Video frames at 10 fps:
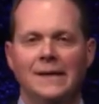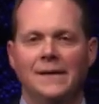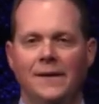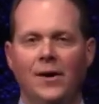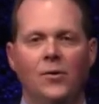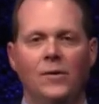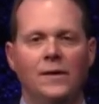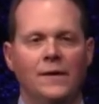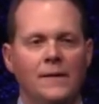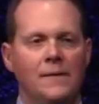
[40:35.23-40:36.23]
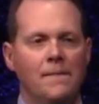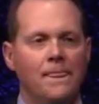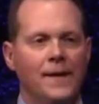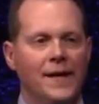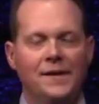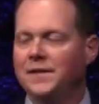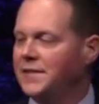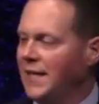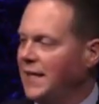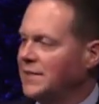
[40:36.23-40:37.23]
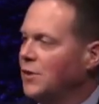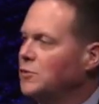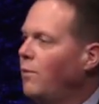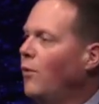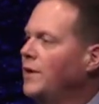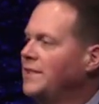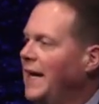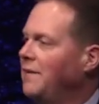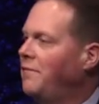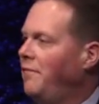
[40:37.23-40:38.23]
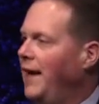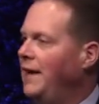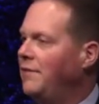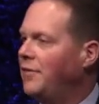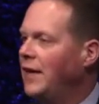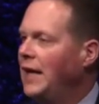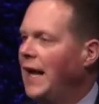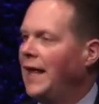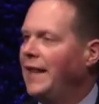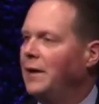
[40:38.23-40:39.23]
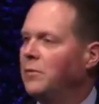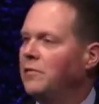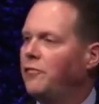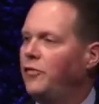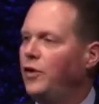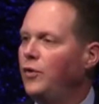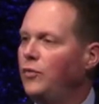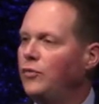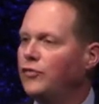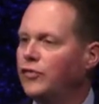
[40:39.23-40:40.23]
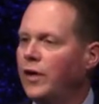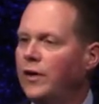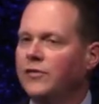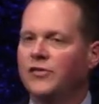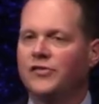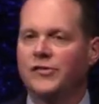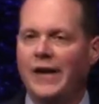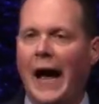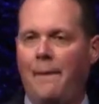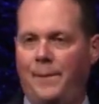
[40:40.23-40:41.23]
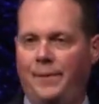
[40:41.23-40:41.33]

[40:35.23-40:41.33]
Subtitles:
No. It just says those boys had faith and they refused to stop.